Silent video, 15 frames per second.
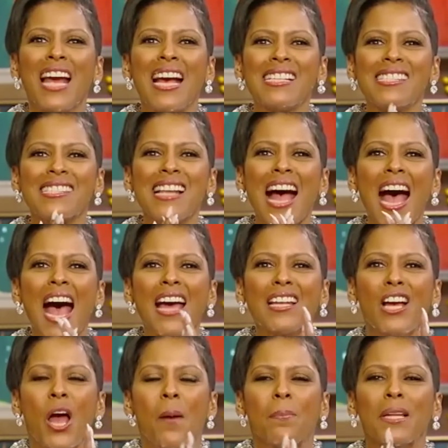Chestnut,
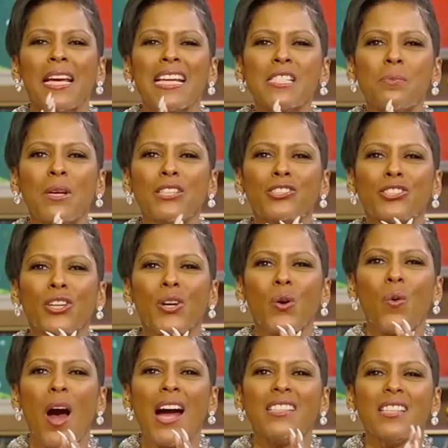please be sure to
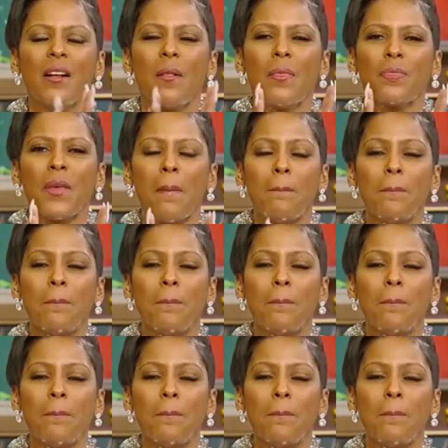watch The